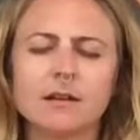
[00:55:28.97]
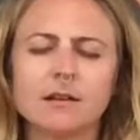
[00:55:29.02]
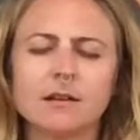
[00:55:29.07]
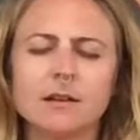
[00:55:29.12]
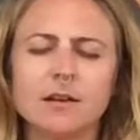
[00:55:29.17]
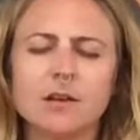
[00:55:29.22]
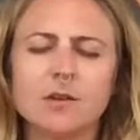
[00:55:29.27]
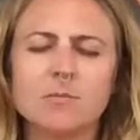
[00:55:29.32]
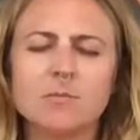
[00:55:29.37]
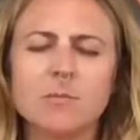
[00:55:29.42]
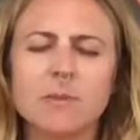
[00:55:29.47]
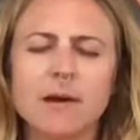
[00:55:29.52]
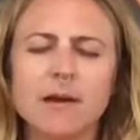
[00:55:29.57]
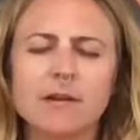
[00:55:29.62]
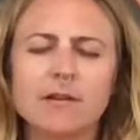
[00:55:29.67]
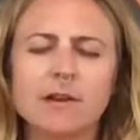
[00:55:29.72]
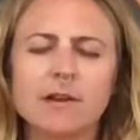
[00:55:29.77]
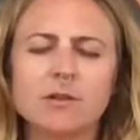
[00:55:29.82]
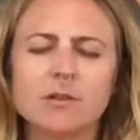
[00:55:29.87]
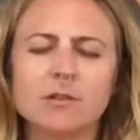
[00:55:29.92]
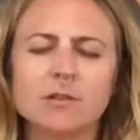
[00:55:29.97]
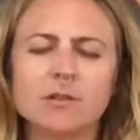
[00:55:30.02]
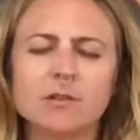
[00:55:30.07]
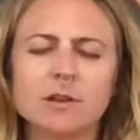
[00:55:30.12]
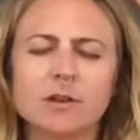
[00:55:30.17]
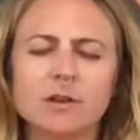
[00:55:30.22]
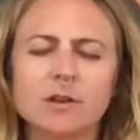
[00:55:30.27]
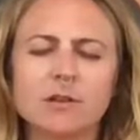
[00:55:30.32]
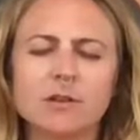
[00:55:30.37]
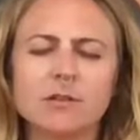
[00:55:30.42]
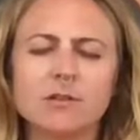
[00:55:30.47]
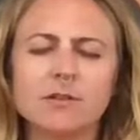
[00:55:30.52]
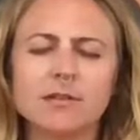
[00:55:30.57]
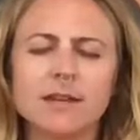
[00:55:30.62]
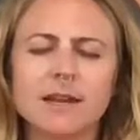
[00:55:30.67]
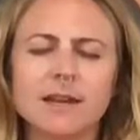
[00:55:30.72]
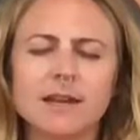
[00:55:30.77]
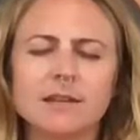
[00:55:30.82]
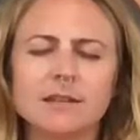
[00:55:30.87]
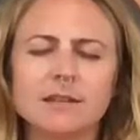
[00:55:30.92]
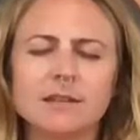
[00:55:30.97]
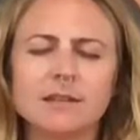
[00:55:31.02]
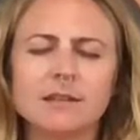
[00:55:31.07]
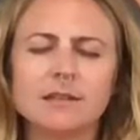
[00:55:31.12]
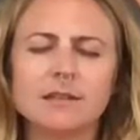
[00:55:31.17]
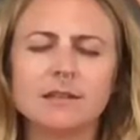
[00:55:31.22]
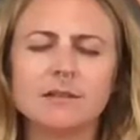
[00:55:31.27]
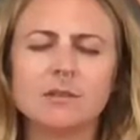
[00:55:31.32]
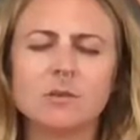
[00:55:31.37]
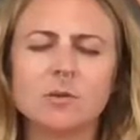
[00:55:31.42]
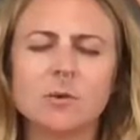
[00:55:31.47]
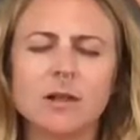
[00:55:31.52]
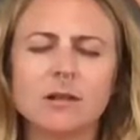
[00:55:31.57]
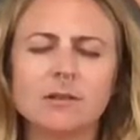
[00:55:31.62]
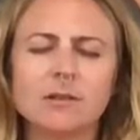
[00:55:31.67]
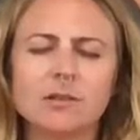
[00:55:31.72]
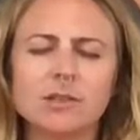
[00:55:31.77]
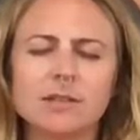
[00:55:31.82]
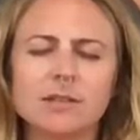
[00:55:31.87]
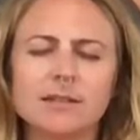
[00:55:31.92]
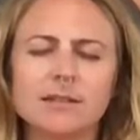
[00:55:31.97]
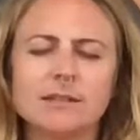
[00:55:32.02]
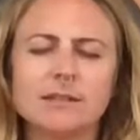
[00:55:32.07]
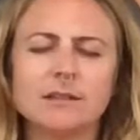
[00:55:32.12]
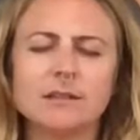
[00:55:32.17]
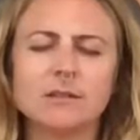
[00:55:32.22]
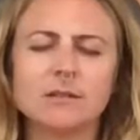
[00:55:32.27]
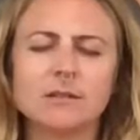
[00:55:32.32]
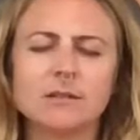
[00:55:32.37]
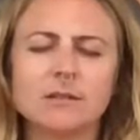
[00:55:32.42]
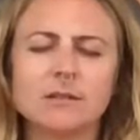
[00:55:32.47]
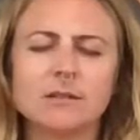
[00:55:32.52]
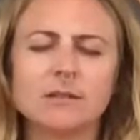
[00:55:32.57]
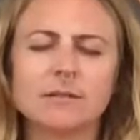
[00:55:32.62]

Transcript: You bury your toes into the squelchy silt,